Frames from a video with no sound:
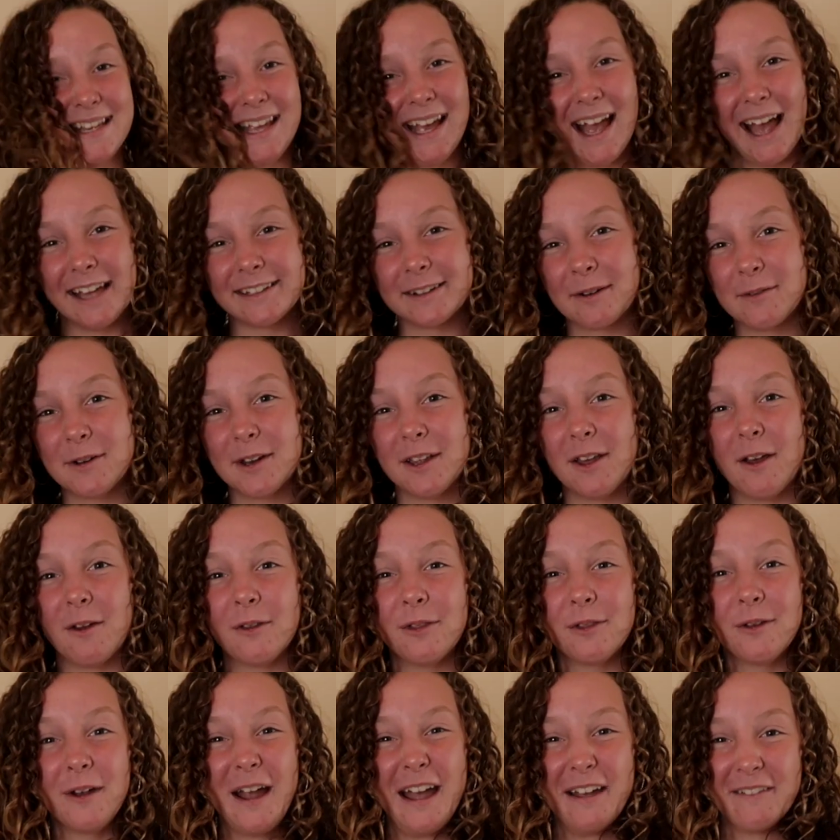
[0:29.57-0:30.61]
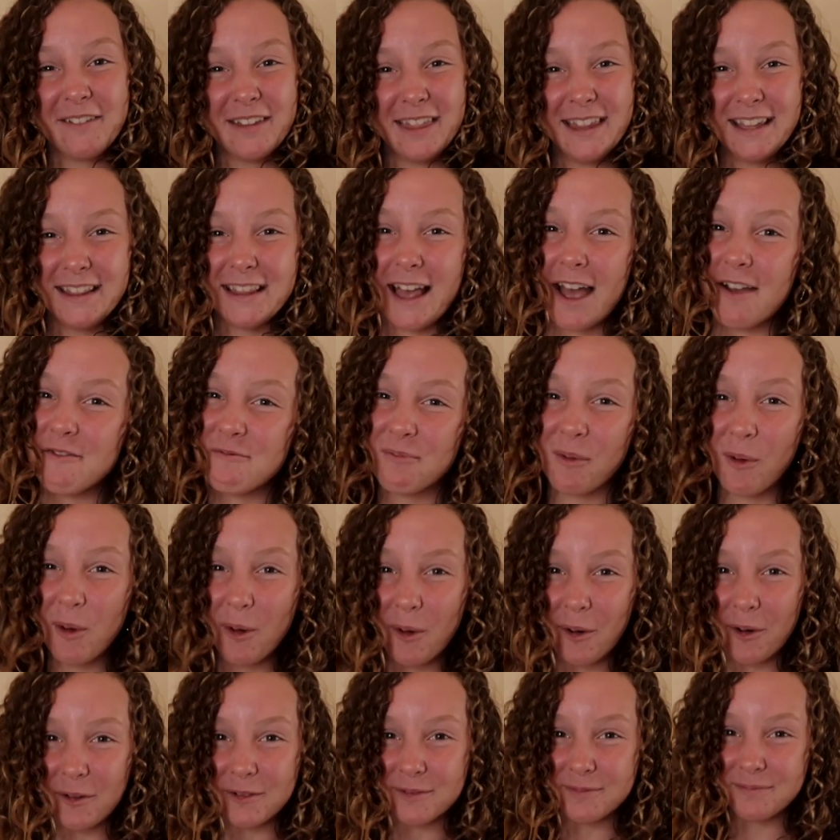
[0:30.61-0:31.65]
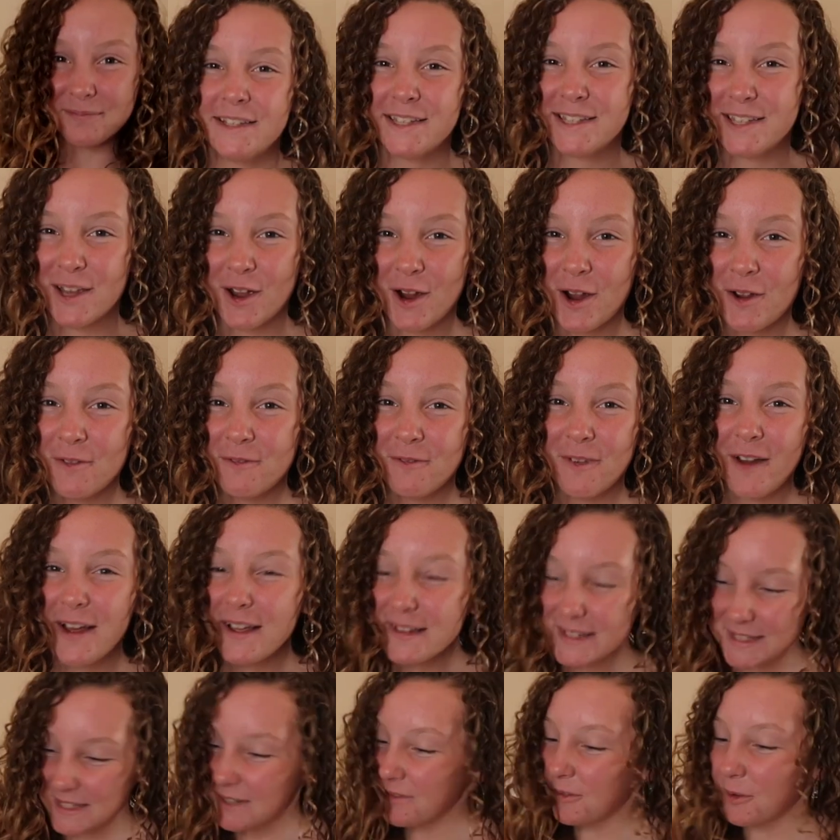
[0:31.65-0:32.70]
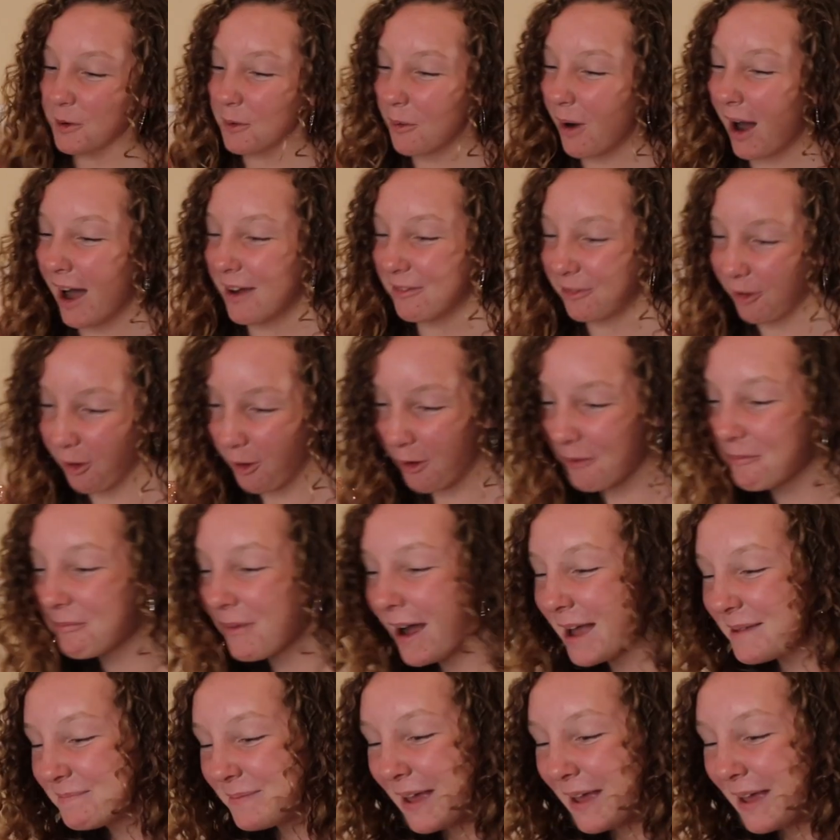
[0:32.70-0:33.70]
here and I'm going to go through everything that I've bought. So first of all, I've got my